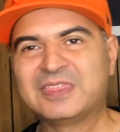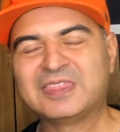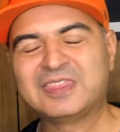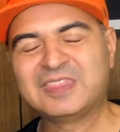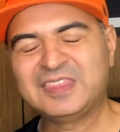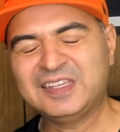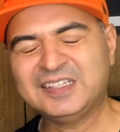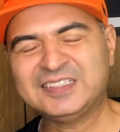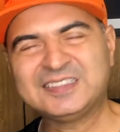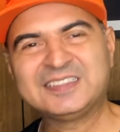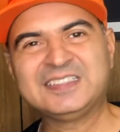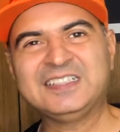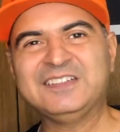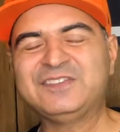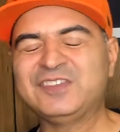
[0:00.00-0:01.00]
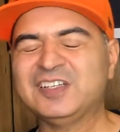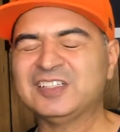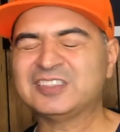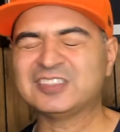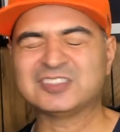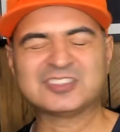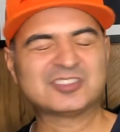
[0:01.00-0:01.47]
This
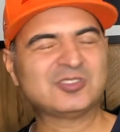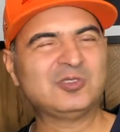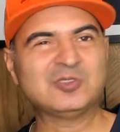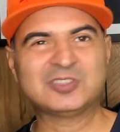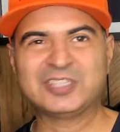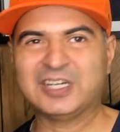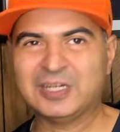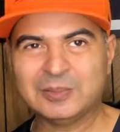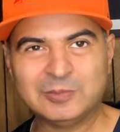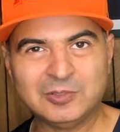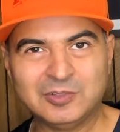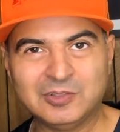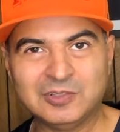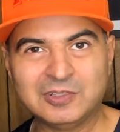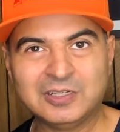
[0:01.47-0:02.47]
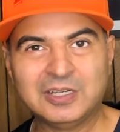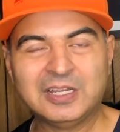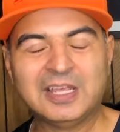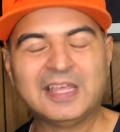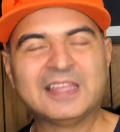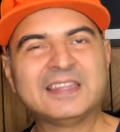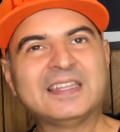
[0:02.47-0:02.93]
defense is so terrible
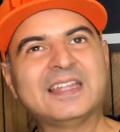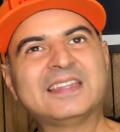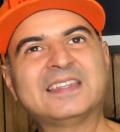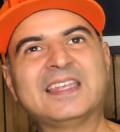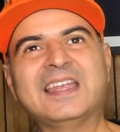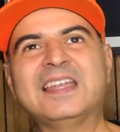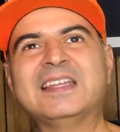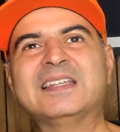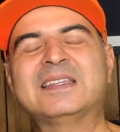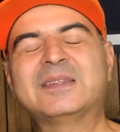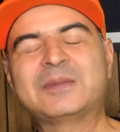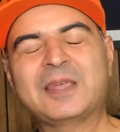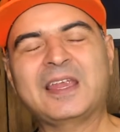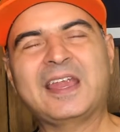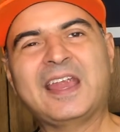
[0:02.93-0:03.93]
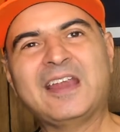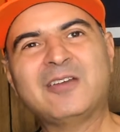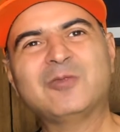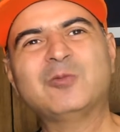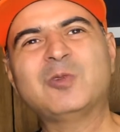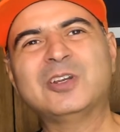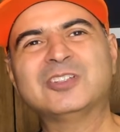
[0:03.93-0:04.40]
that the
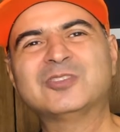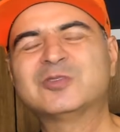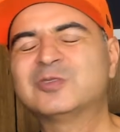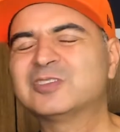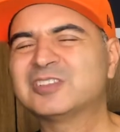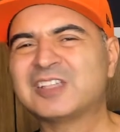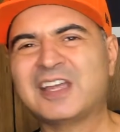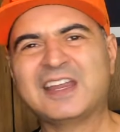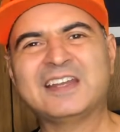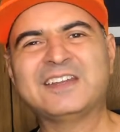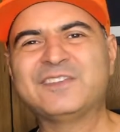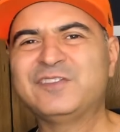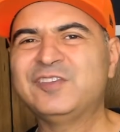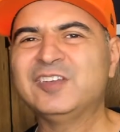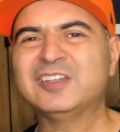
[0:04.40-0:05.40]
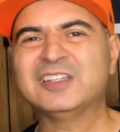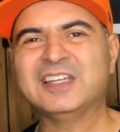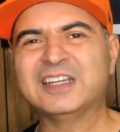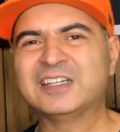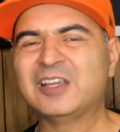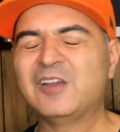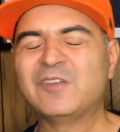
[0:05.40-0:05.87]
Aaron Rodgers is on the field
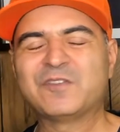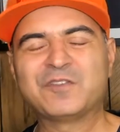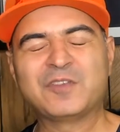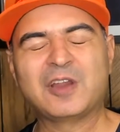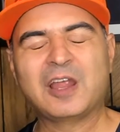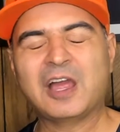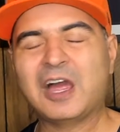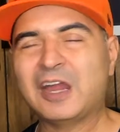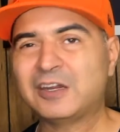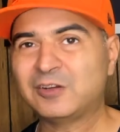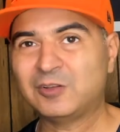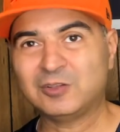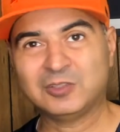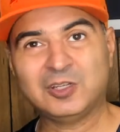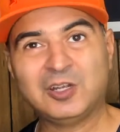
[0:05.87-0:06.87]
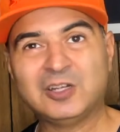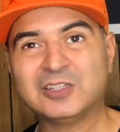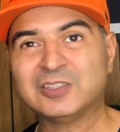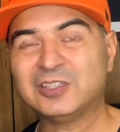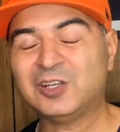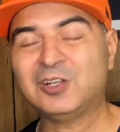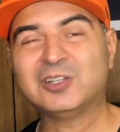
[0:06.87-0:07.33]
like, I don't know,
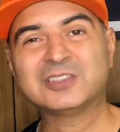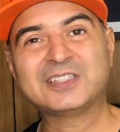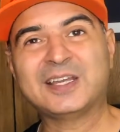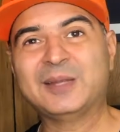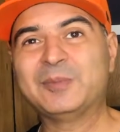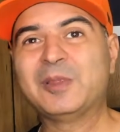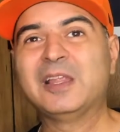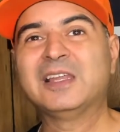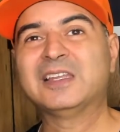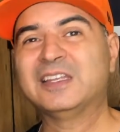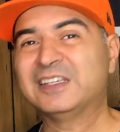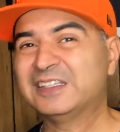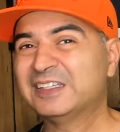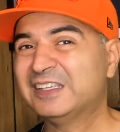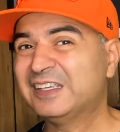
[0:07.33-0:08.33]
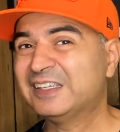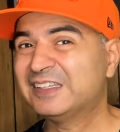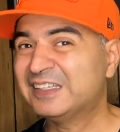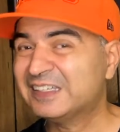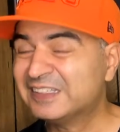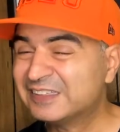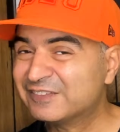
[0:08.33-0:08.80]
long time. Like,
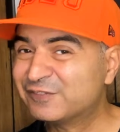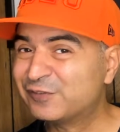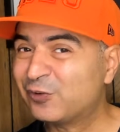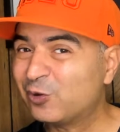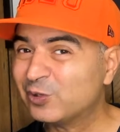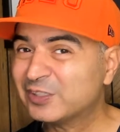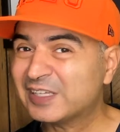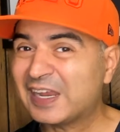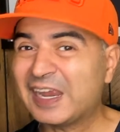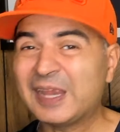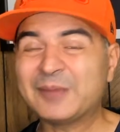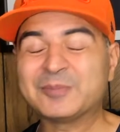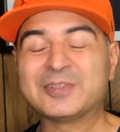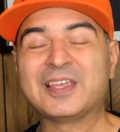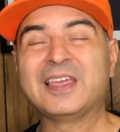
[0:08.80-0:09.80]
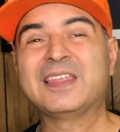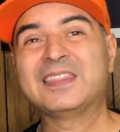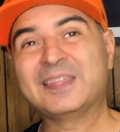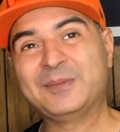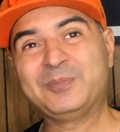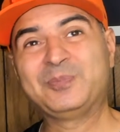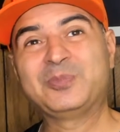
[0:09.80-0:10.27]
four times
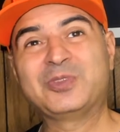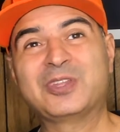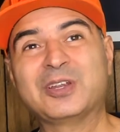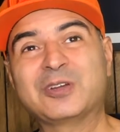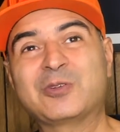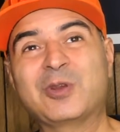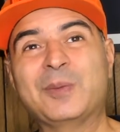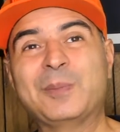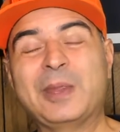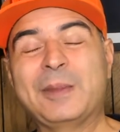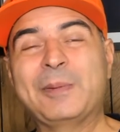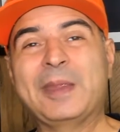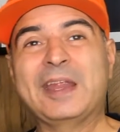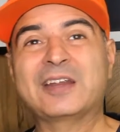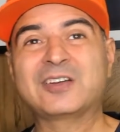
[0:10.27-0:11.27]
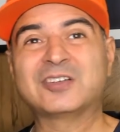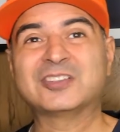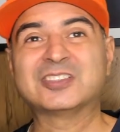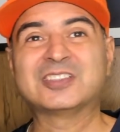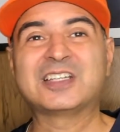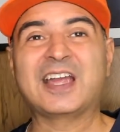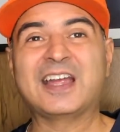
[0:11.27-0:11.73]
the Green Bay
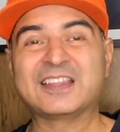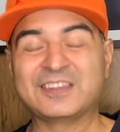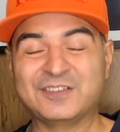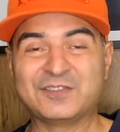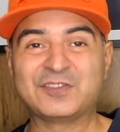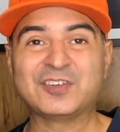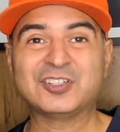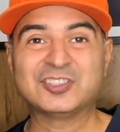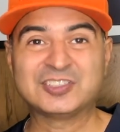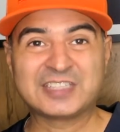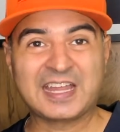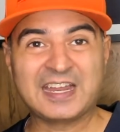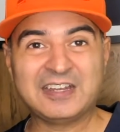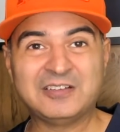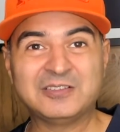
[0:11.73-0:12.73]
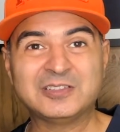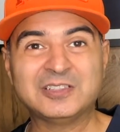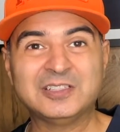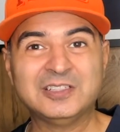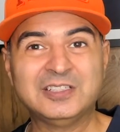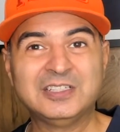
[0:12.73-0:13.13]
Packers got the first down.